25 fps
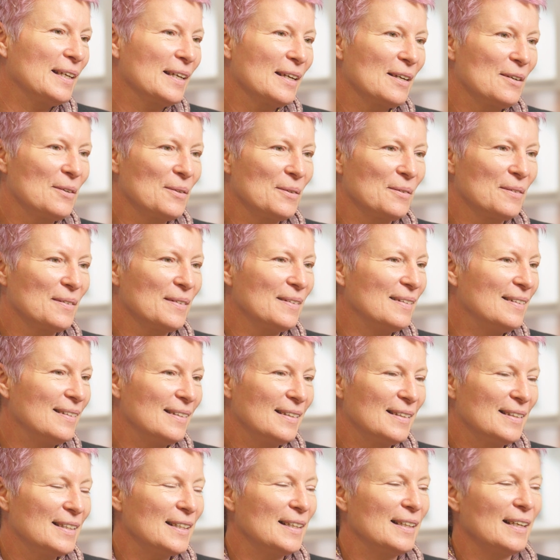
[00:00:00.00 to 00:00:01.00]
who
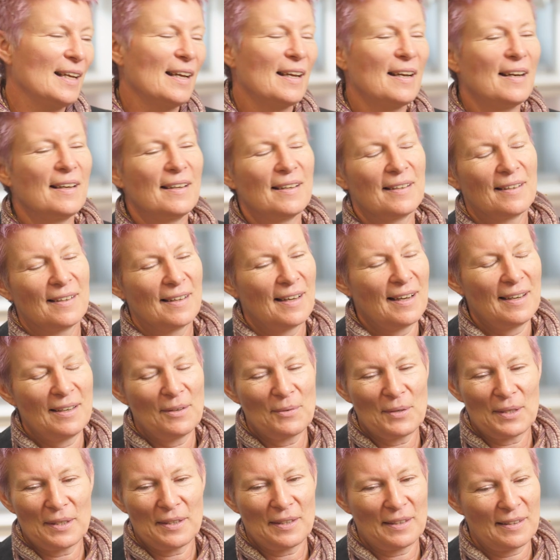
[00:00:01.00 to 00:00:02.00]
didn't get it.
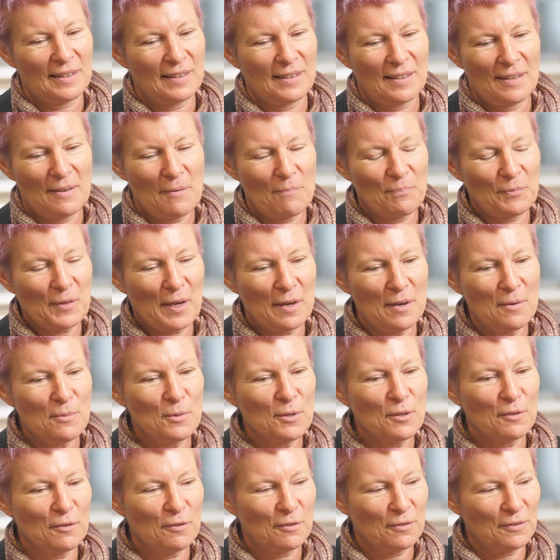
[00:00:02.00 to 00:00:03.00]
Anyway, I
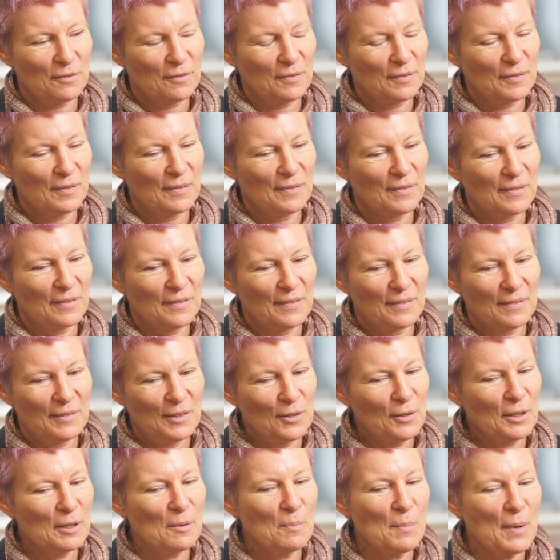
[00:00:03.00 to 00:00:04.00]
would have,
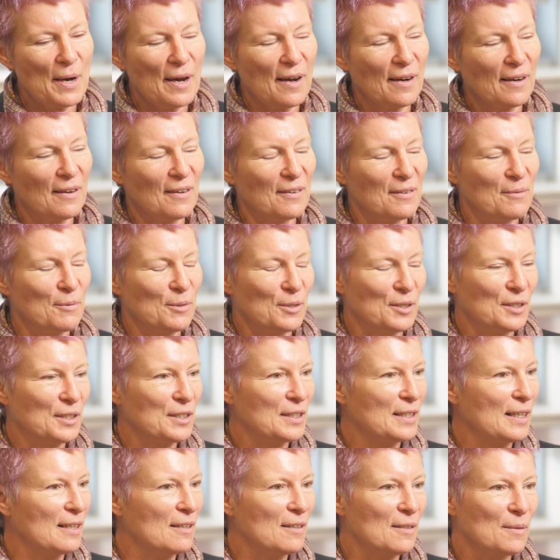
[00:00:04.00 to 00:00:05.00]
looking back, I would just
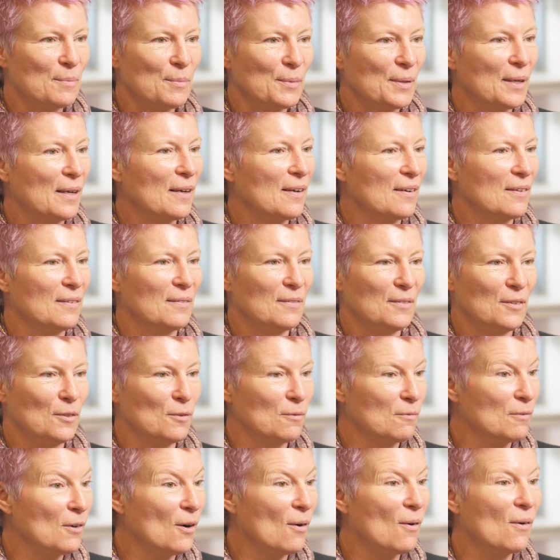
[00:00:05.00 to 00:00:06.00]
stand up and go,
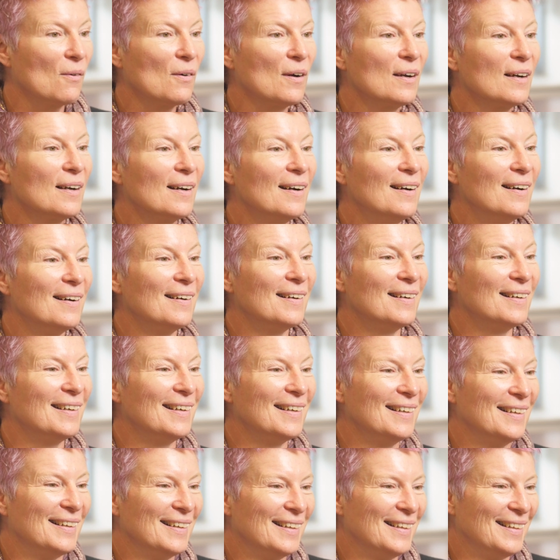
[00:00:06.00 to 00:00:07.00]
you're wrong,
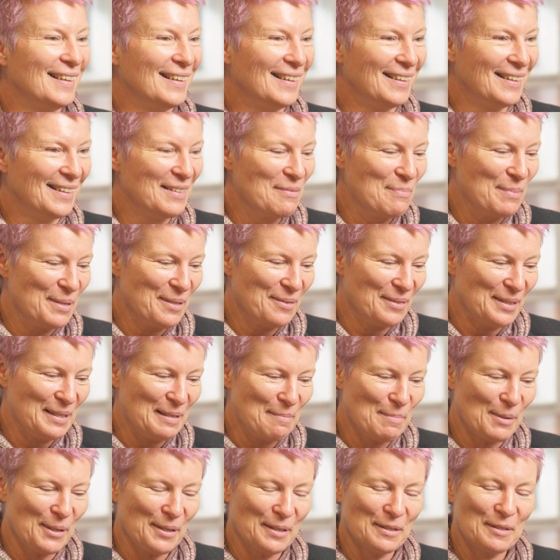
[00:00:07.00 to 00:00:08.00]
and be
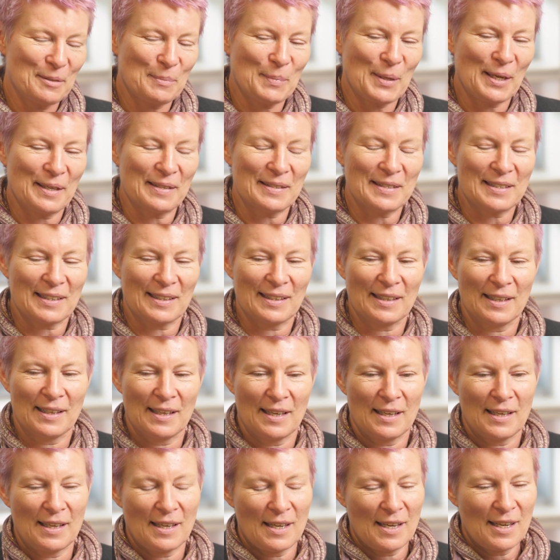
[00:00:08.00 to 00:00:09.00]
really blunt about it.
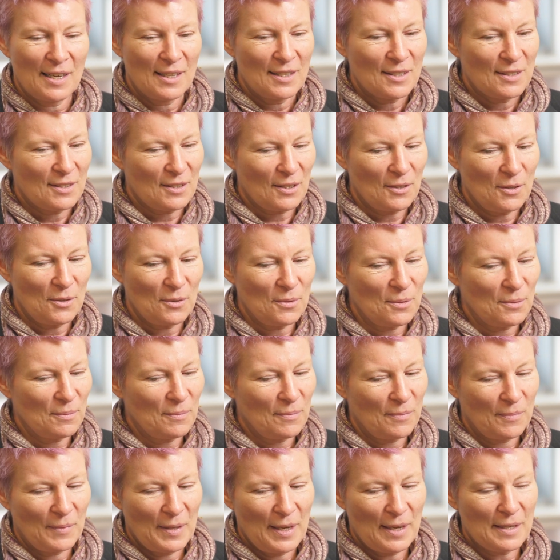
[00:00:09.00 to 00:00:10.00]
So,
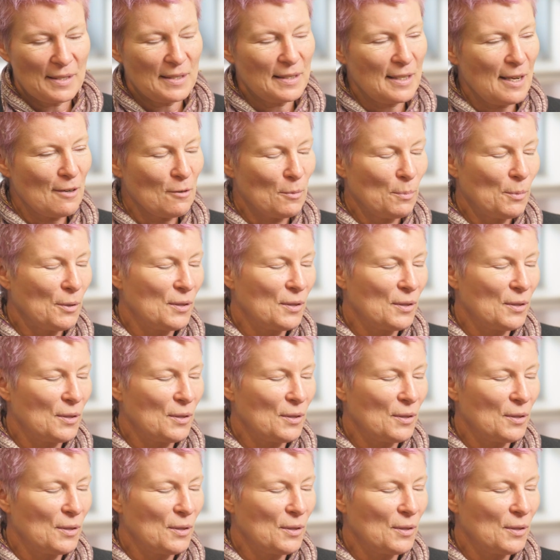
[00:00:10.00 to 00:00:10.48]
it's down to